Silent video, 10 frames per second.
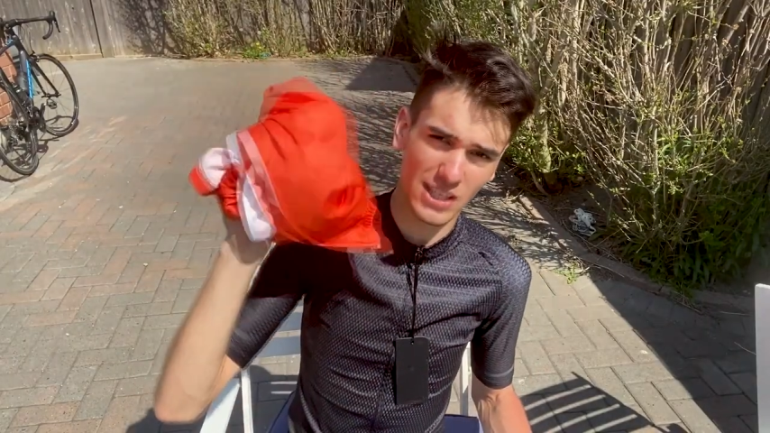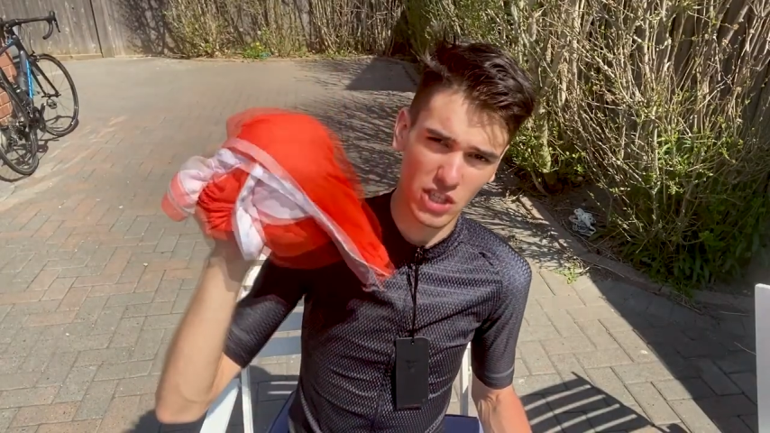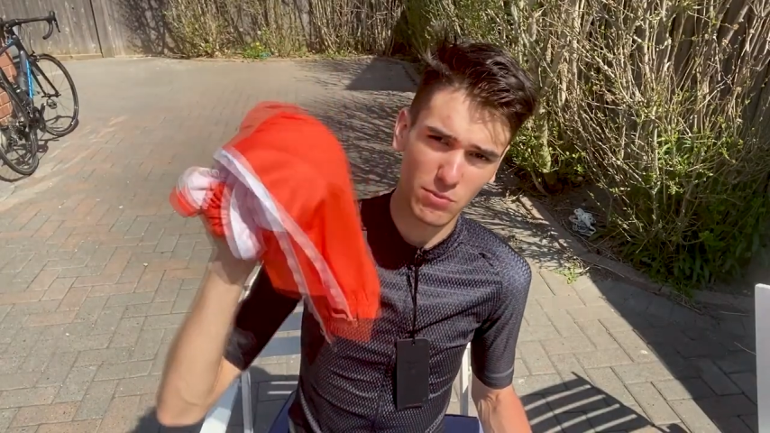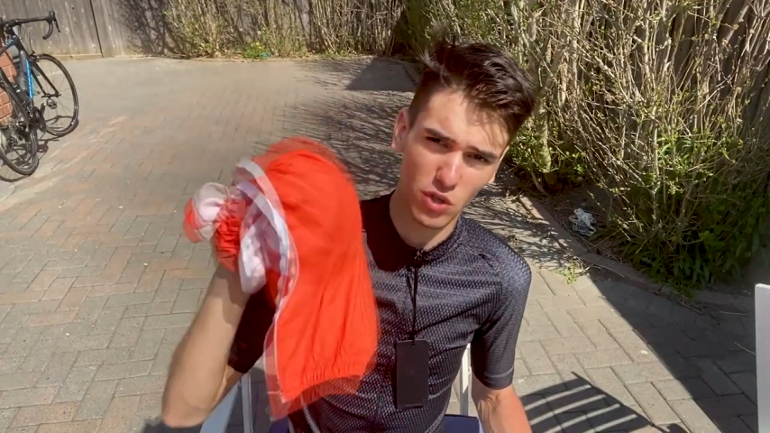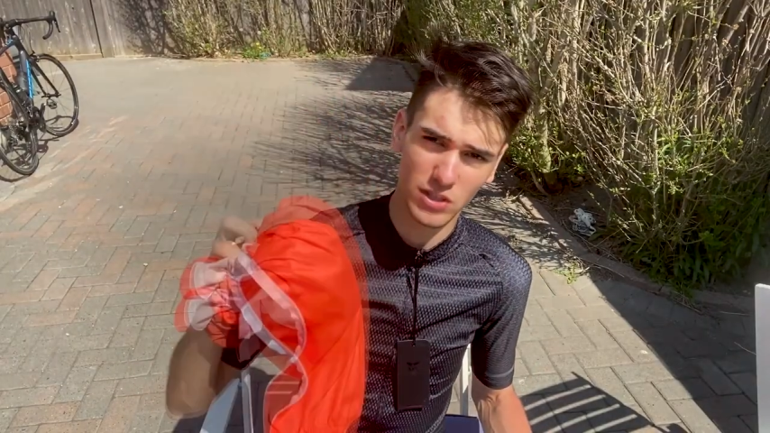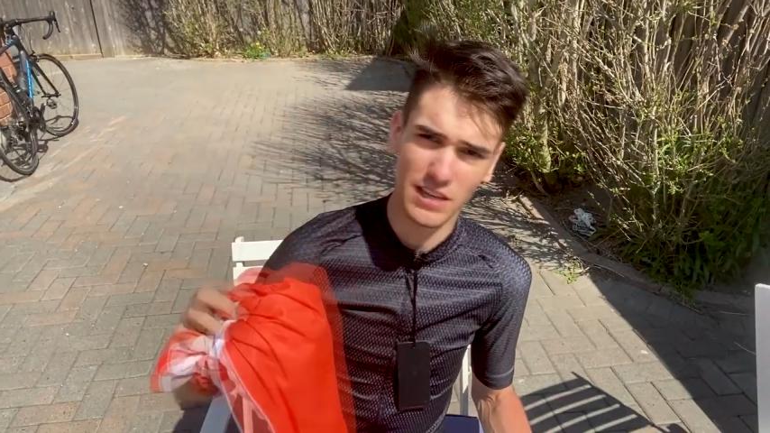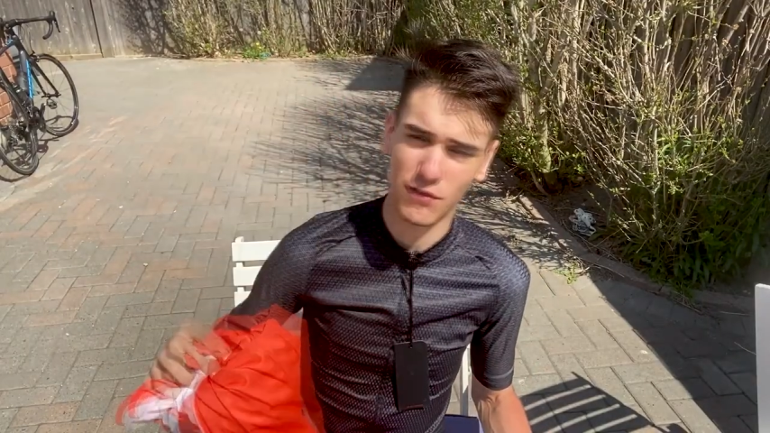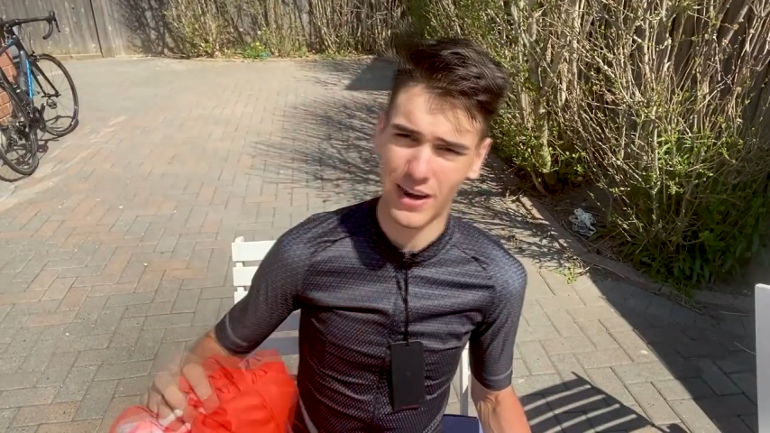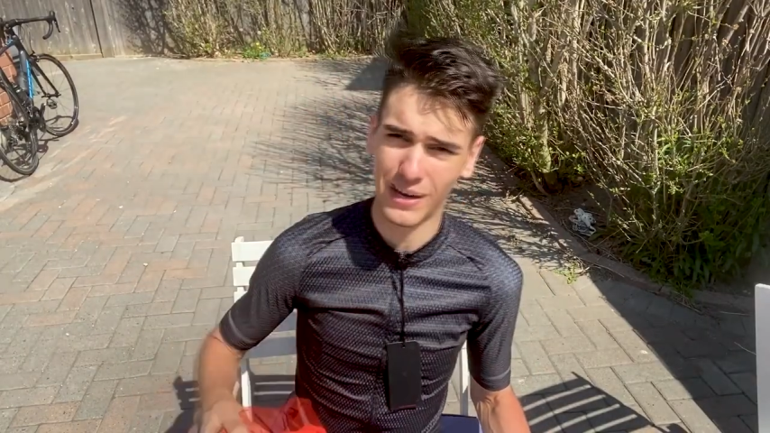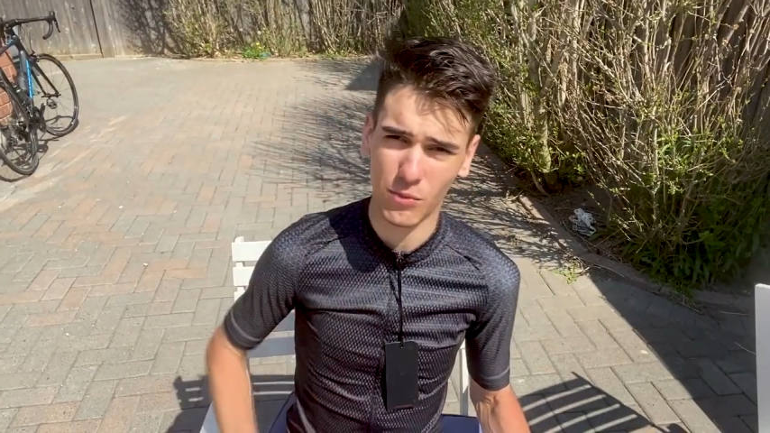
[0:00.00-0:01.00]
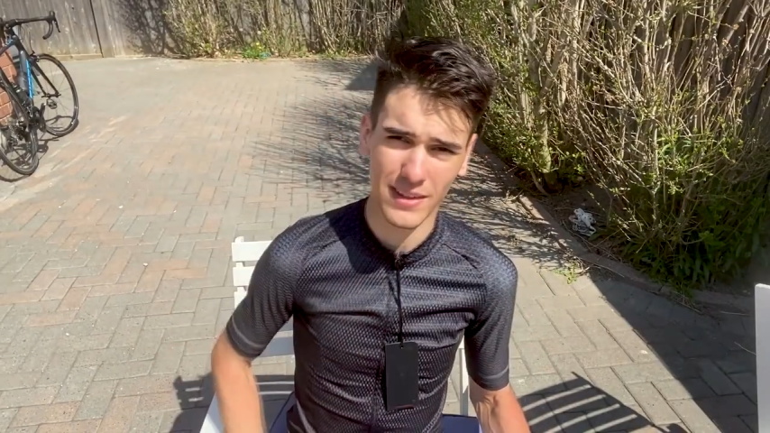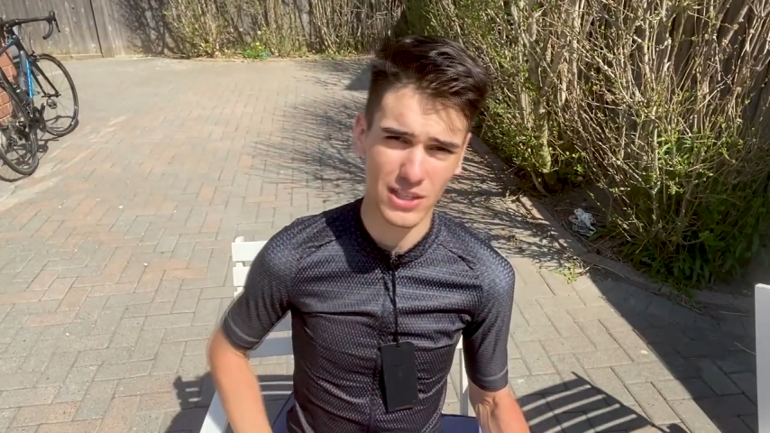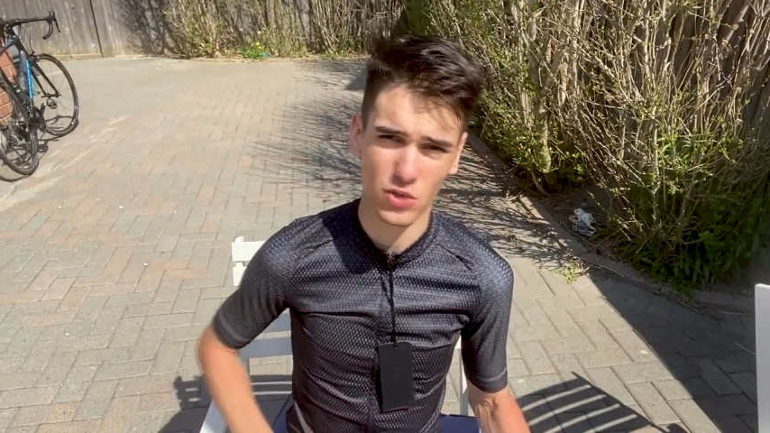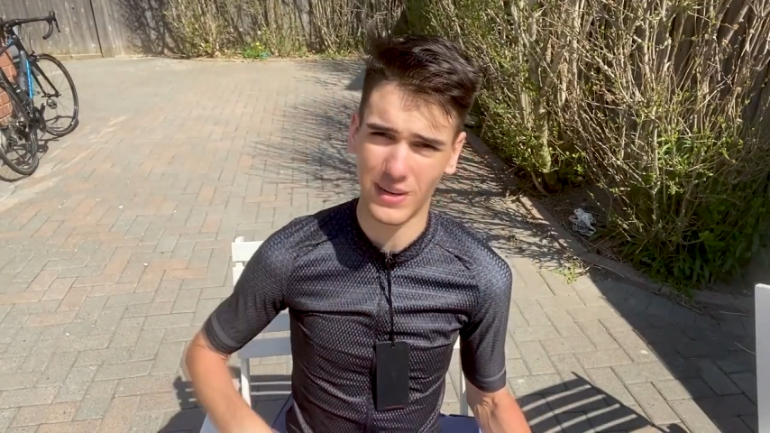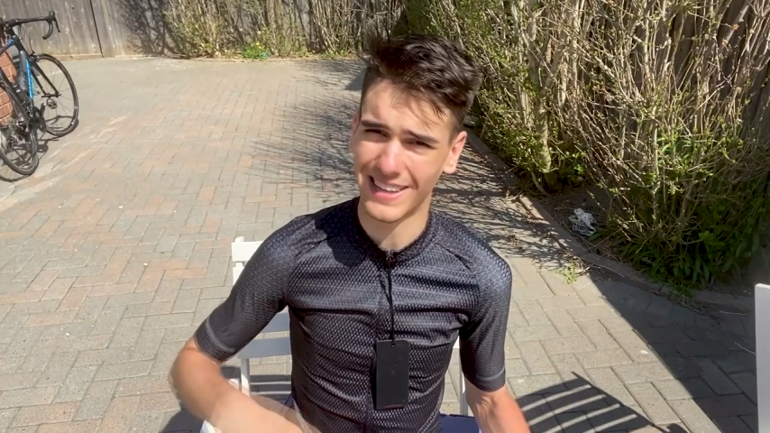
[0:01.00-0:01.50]
cheap jersey for anyone
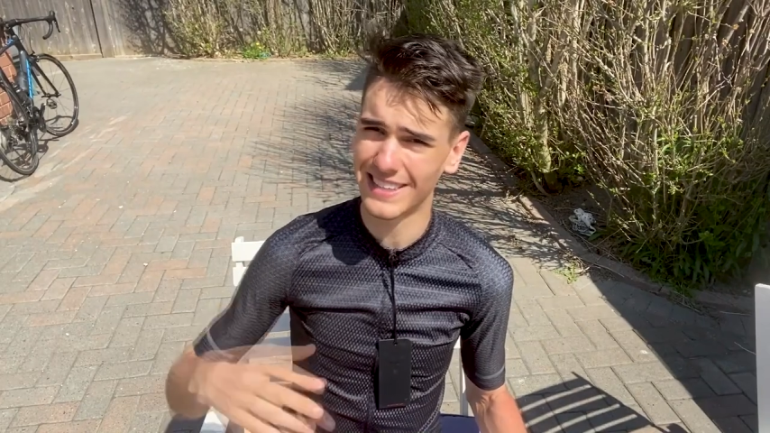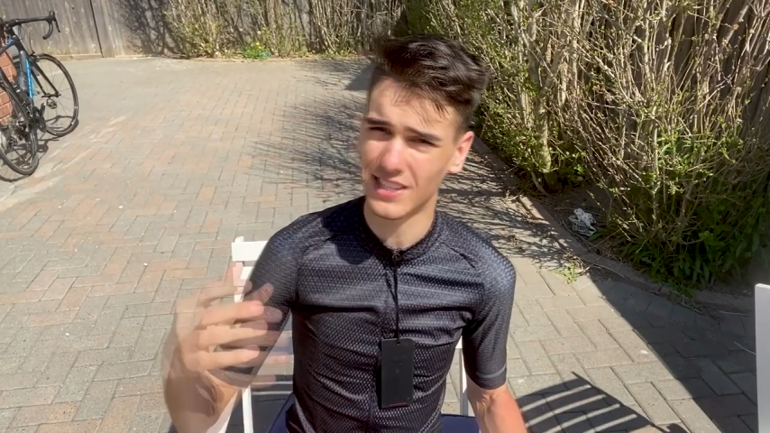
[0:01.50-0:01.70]
that's doing less